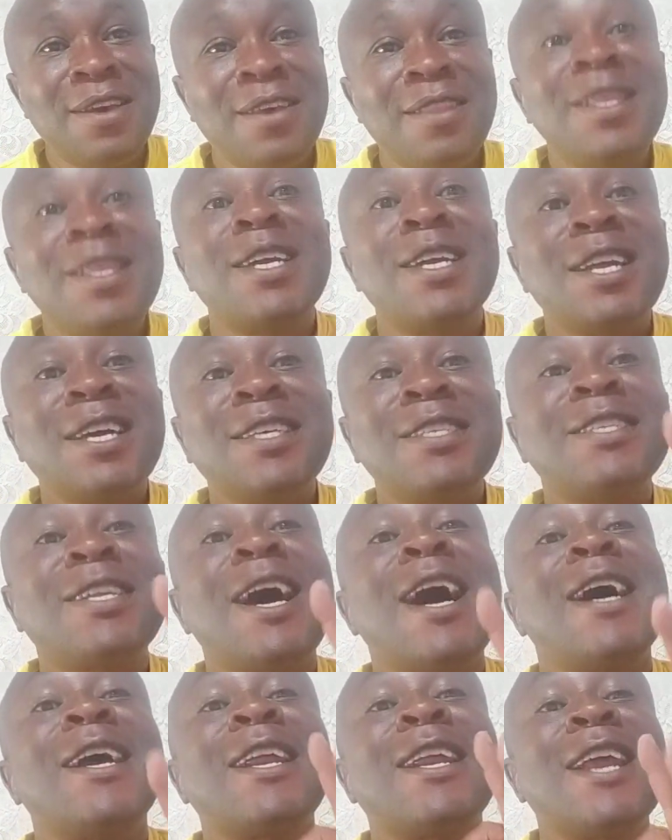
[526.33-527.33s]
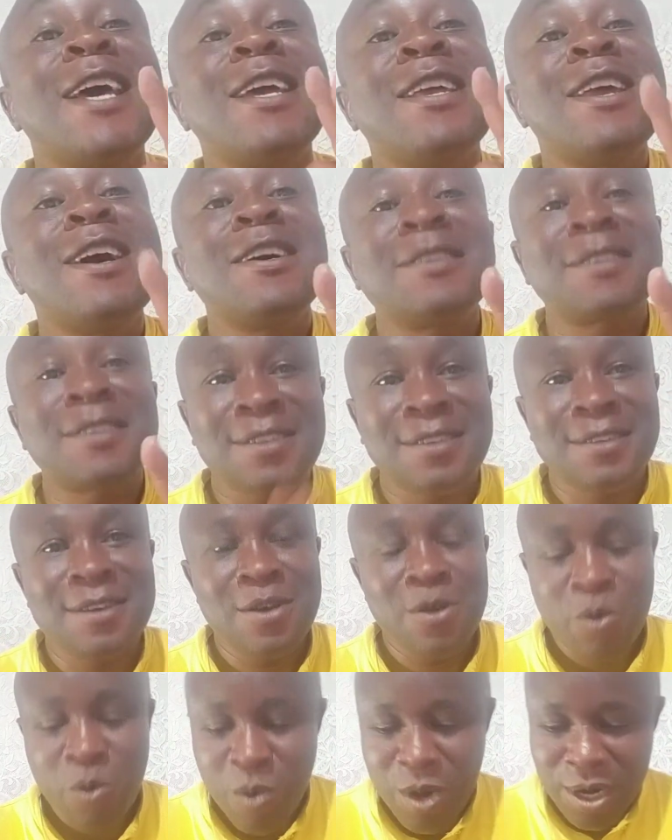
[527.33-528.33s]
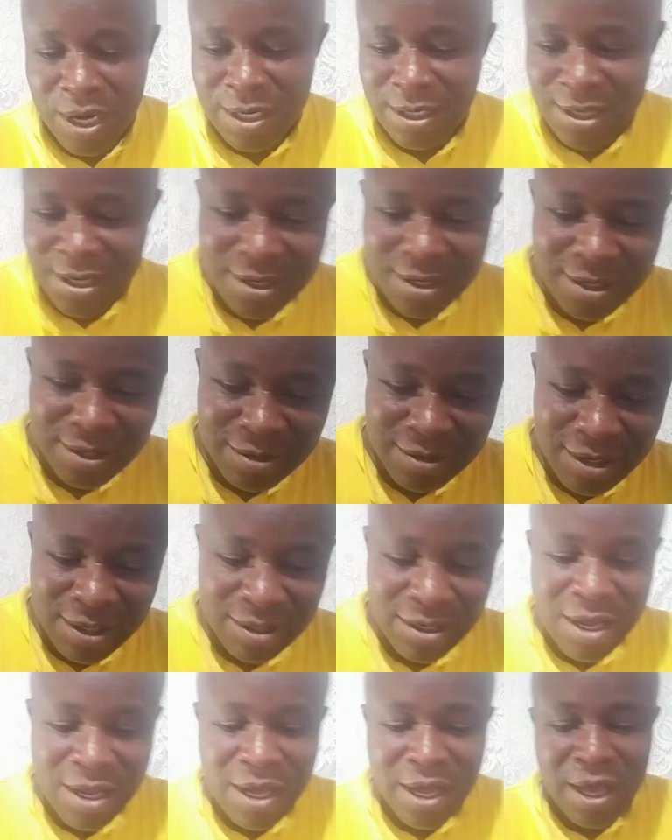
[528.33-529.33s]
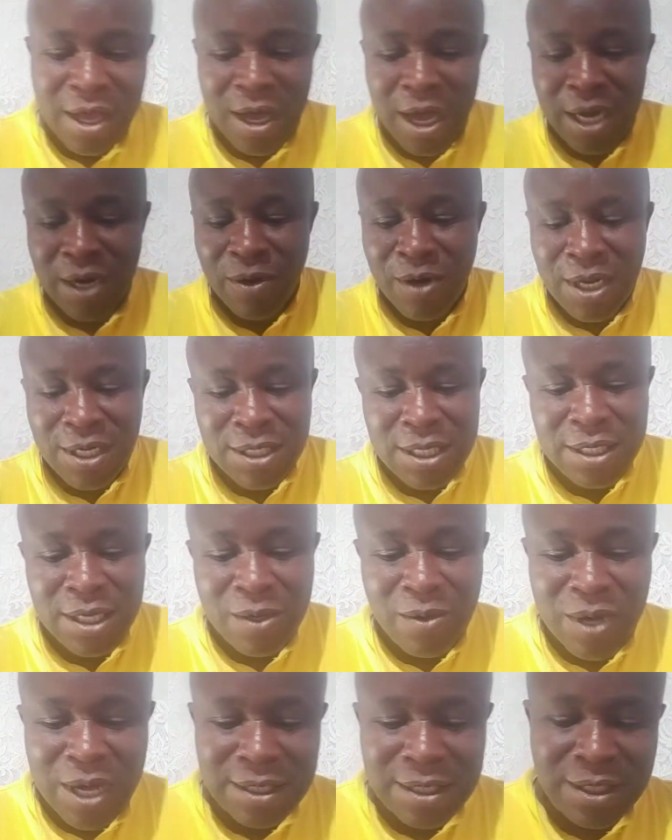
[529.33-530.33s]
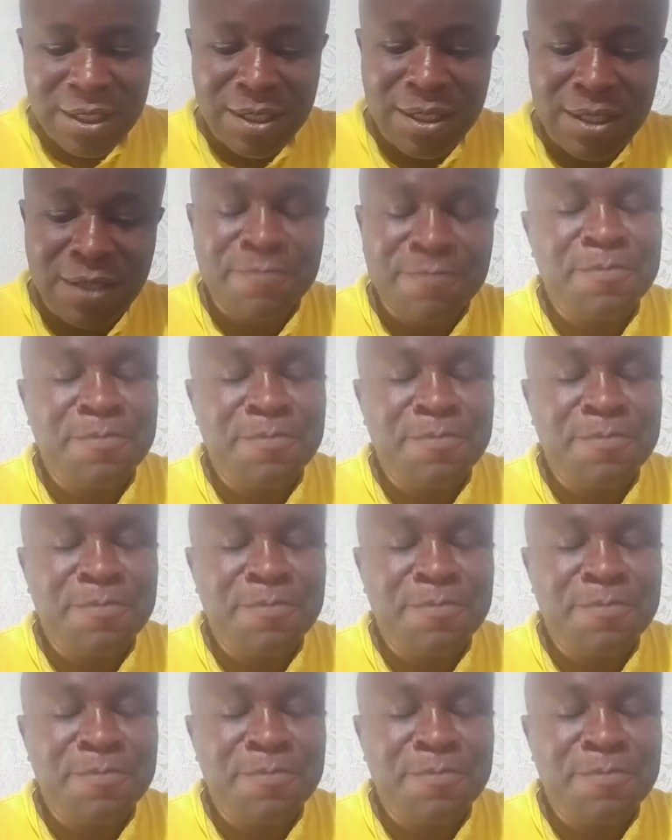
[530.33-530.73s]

The rest are riders who are riding this race. And now let us look at it.